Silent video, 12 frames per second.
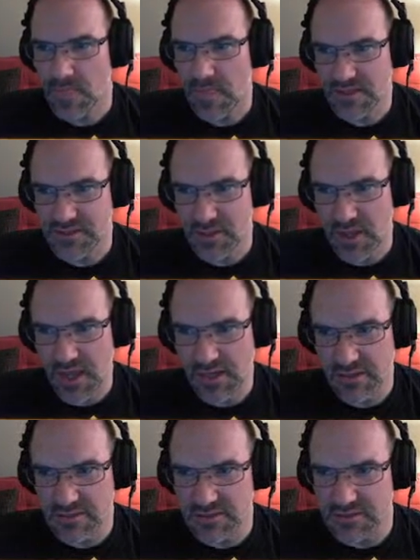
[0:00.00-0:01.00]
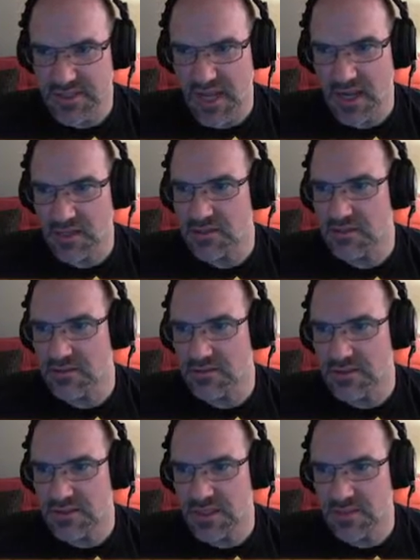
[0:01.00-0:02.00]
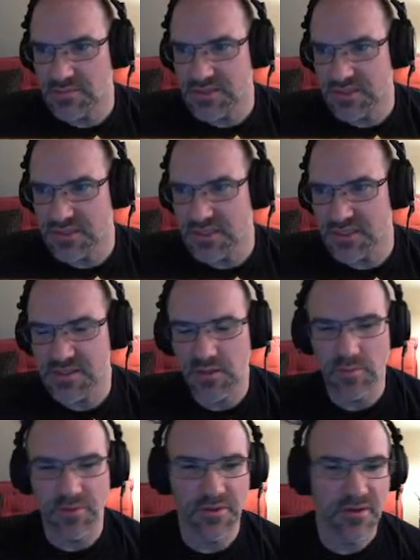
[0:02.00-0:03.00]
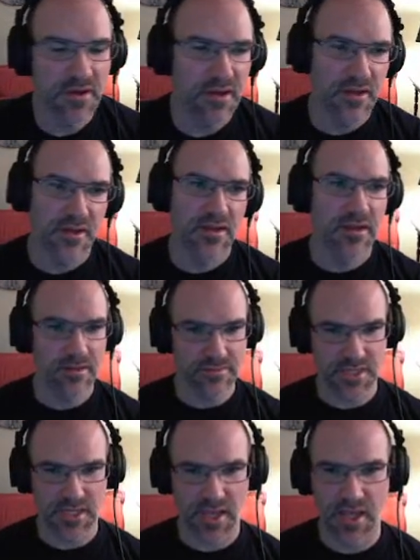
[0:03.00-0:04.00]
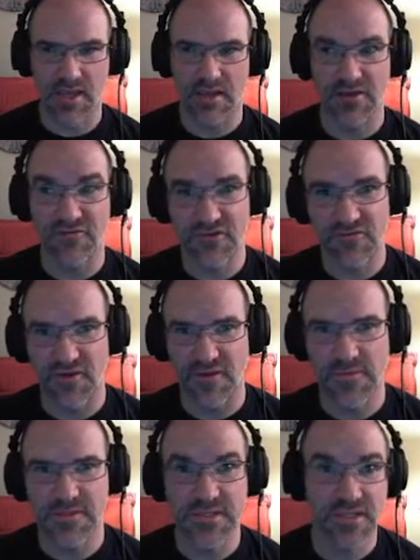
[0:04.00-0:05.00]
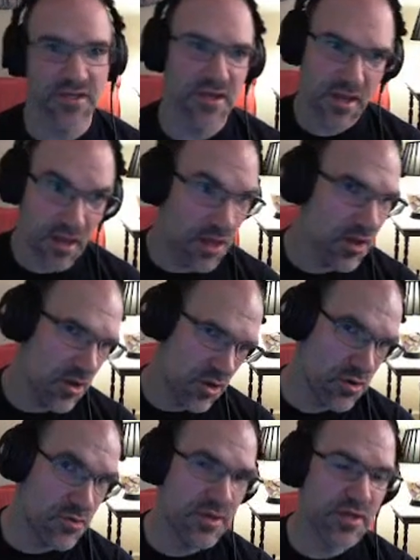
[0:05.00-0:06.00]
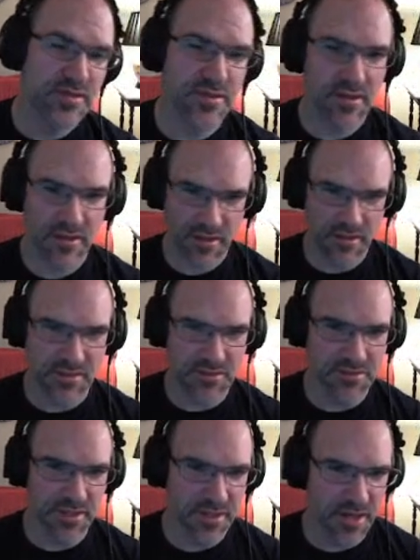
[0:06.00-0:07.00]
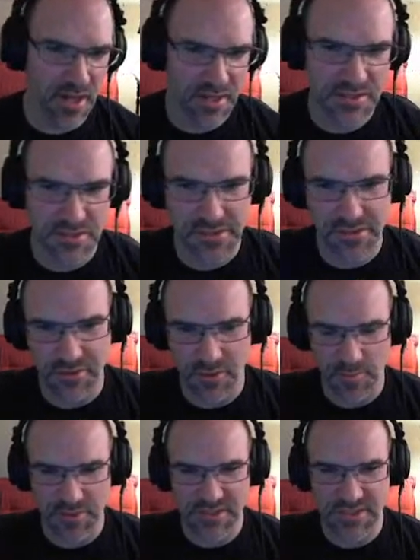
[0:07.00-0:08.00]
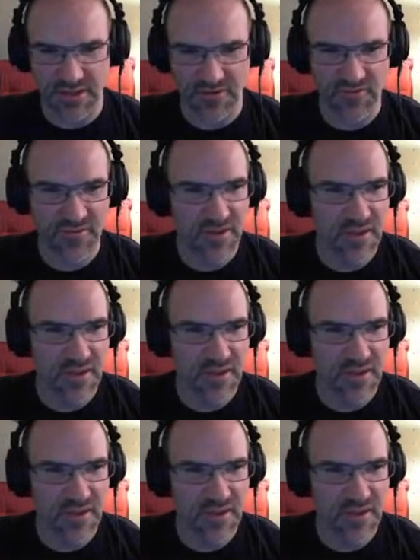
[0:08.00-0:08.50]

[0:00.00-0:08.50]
And so I added a little tag here, game scene test helper. I was like, hey, if you find this thing, nuke it and don't let it actually load up its stuff.